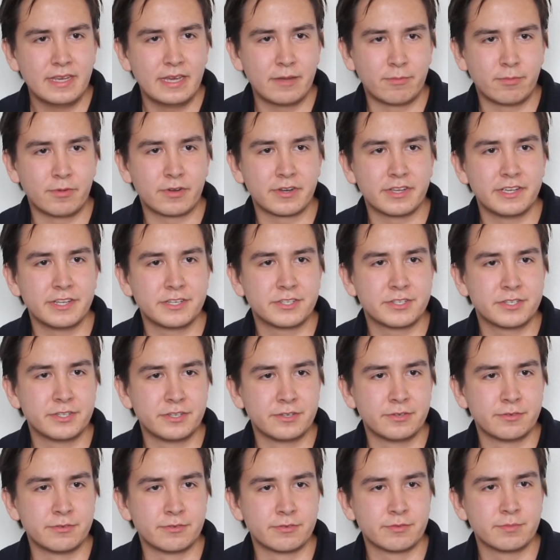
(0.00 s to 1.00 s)
At what age
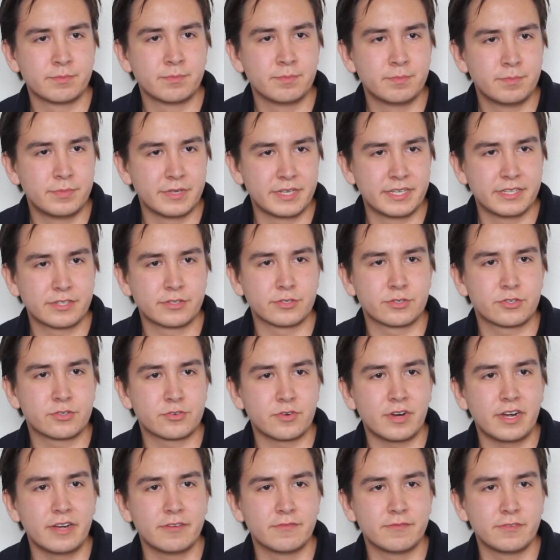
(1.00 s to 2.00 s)
did you begin to
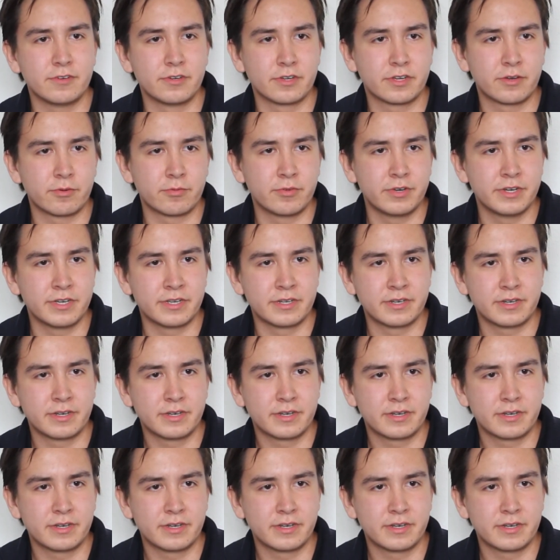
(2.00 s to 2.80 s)
strive for a career?